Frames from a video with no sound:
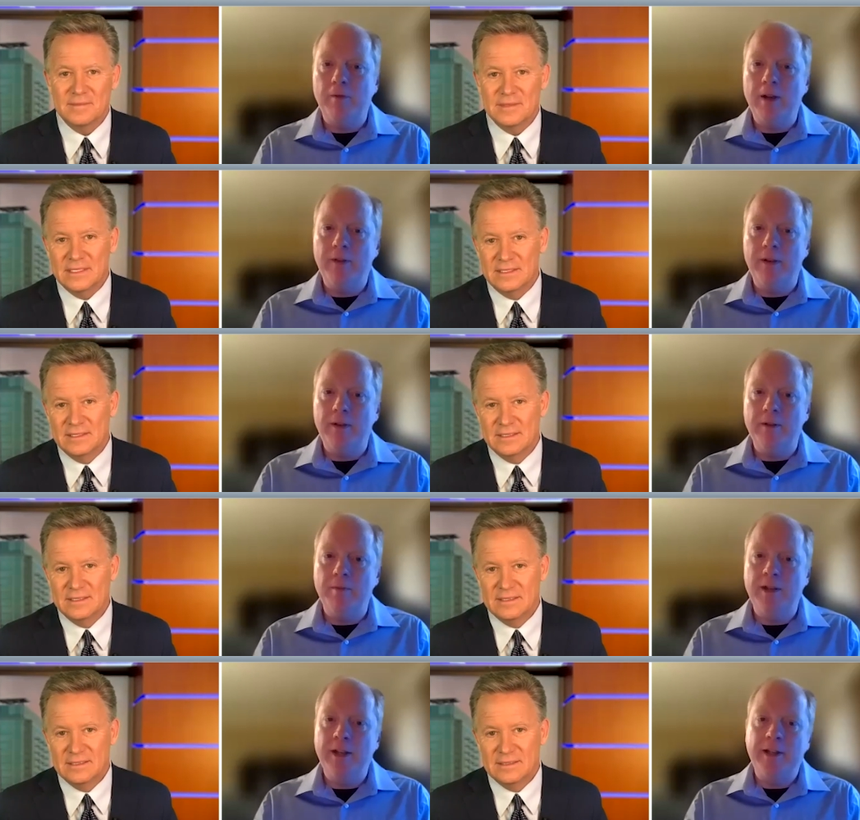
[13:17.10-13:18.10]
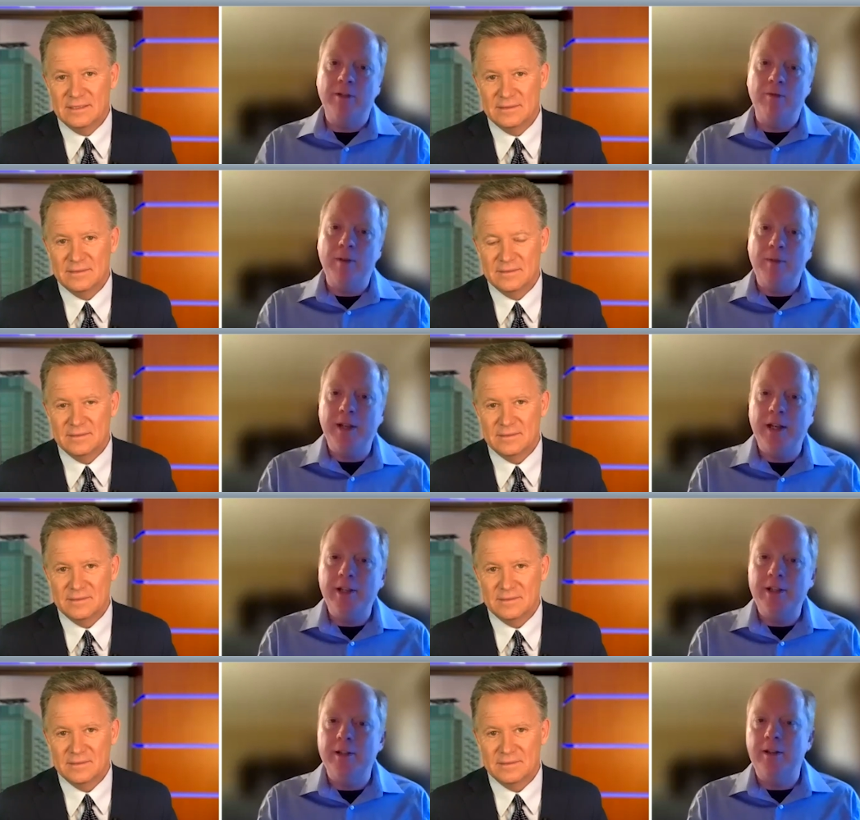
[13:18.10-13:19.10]
Speaker 1: revenue to protect your
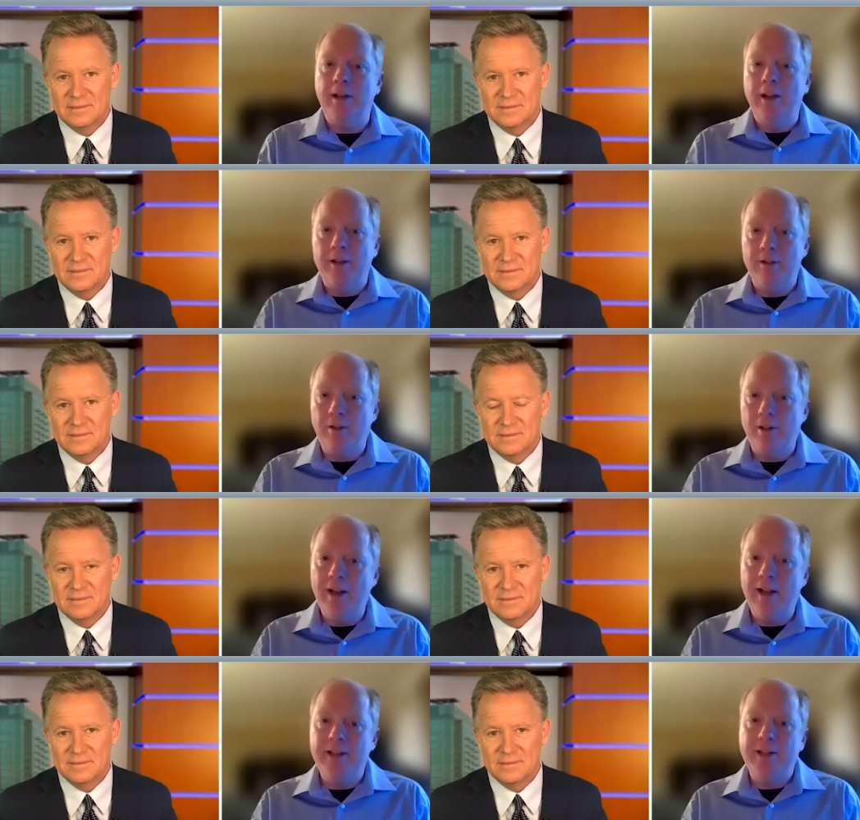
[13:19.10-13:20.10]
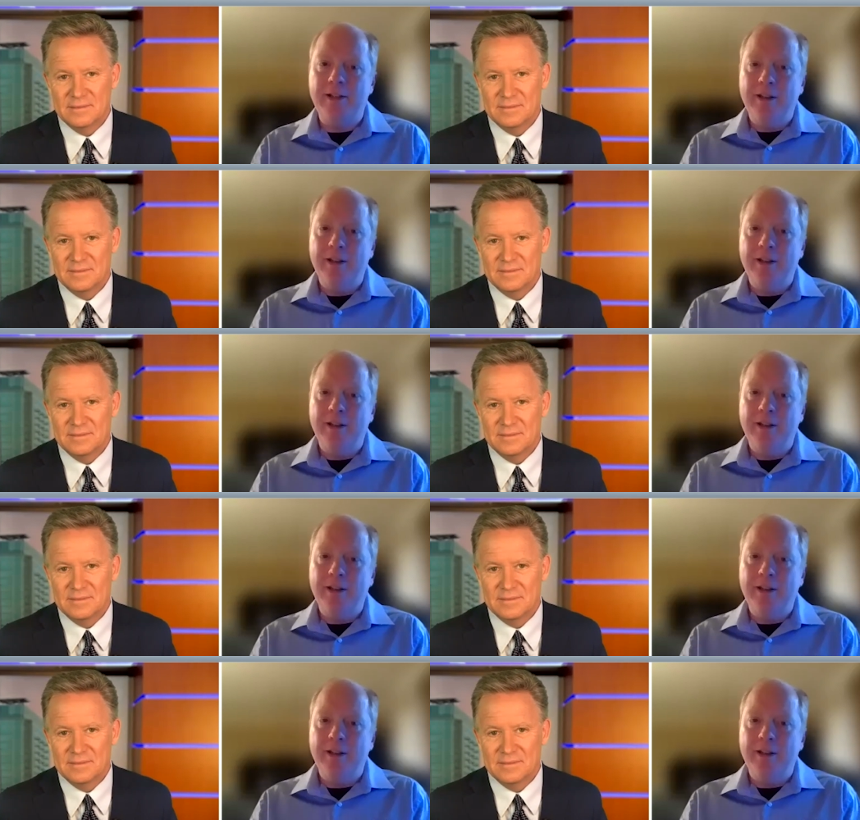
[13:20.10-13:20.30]
reputation, your clients,